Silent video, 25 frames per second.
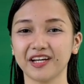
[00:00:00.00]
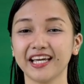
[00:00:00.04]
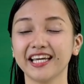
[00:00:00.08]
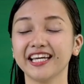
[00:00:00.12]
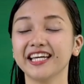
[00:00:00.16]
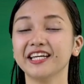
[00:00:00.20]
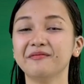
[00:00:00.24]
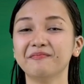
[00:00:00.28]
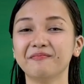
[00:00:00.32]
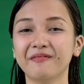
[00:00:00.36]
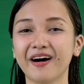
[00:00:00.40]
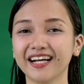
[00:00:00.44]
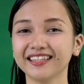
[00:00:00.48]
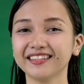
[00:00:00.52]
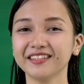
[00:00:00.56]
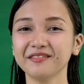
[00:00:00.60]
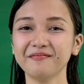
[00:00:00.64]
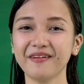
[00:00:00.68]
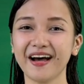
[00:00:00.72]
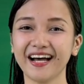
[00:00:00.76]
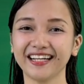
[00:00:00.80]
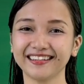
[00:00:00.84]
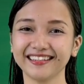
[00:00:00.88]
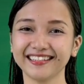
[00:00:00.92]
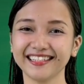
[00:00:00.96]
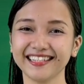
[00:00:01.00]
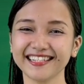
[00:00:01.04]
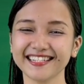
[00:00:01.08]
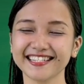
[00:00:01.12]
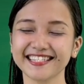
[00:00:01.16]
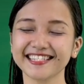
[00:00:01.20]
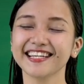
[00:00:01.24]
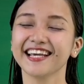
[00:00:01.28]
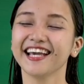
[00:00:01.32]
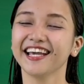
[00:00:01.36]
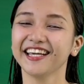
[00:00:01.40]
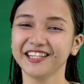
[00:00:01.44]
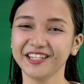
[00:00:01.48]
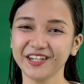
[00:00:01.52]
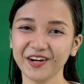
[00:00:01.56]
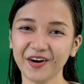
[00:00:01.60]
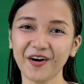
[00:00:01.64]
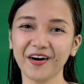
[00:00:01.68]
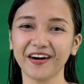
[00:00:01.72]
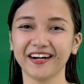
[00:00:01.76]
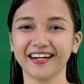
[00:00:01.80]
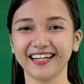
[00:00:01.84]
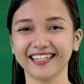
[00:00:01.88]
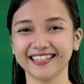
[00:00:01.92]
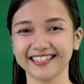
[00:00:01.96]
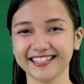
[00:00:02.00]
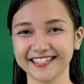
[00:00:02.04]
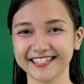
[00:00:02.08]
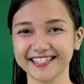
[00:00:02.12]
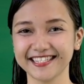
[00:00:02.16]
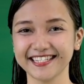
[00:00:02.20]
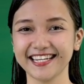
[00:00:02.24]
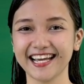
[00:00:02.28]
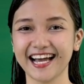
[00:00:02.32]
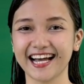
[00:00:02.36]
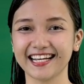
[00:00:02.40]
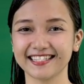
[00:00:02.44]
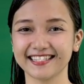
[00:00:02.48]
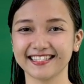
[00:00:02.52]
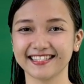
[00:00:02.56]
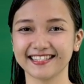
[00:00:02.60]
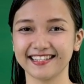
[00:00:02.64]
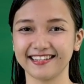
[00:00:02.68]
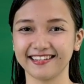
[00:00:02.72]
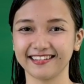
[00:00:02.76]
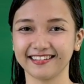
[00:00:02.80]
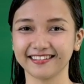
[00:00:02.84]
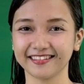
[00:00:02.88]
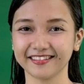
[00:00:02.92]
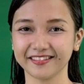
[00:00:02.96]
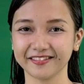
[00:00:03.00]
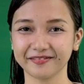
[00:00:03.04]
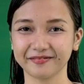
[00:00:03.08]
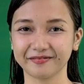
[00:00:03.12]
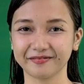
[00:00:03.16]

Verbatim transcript: In mathematics, you're enthusiastic.